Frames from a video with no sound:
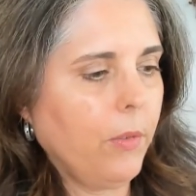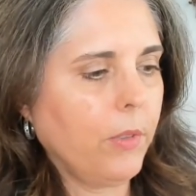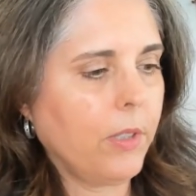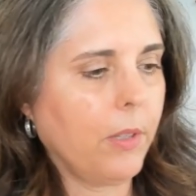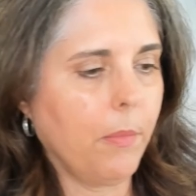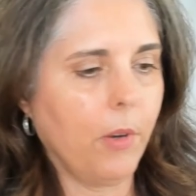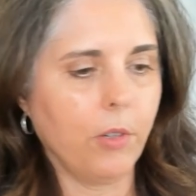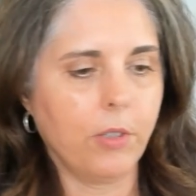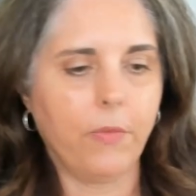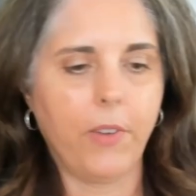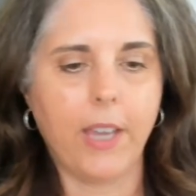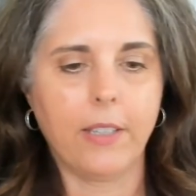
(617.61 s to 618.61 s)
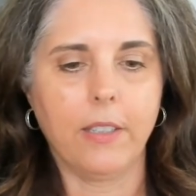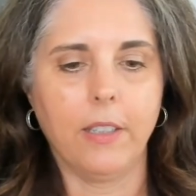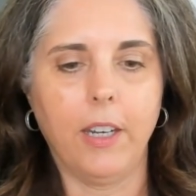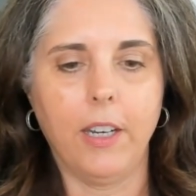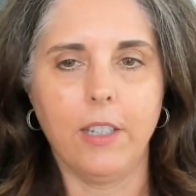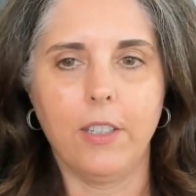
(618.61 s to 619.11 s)
was the most
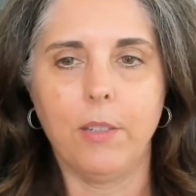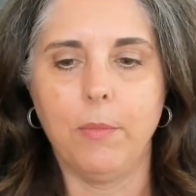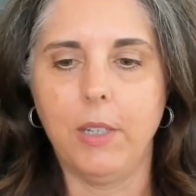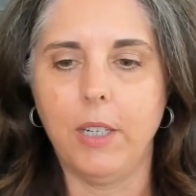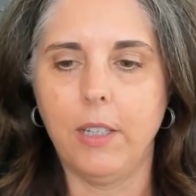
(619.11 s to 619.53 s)
fascinating to me,